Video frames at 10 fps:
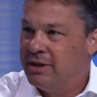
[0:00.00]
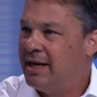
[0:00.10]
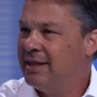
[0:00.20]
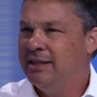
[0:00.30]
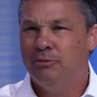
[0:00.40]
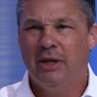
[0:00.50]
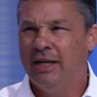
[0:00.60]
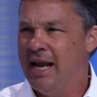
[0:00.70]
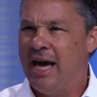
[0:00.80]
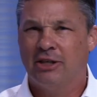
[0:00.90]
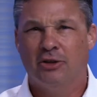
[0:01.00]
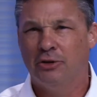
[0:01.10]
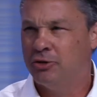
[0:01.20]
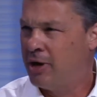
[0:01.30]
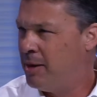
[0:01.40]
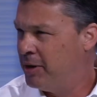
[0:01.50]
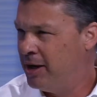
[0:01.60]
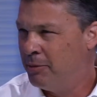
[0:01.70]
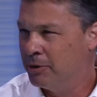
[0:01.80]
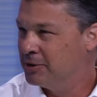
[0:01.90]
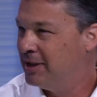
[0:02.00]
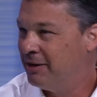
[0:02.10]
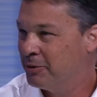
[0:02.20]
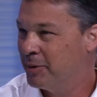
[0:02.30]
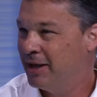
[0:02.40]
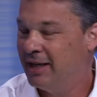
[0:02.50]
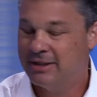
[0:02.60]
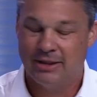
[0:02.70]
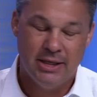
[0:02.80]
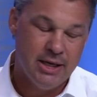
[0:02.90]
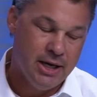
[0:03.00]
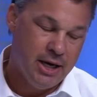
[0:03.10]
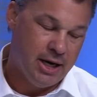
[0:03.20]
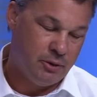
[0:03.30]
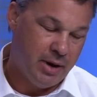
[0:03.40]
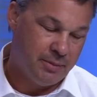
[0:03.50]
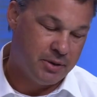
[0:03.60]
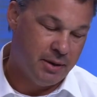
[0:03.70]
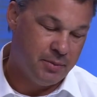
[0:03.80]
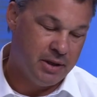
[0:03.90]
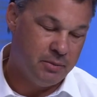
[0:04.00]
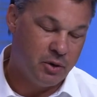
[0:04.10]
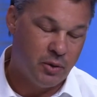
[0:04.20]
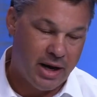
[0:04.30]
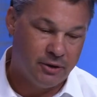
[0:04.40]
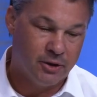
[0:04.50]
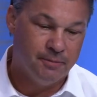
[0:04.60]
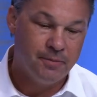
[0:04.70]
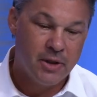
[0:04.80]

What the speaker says: not these big national drama numbers that everybody gets wrapped up in, but rather,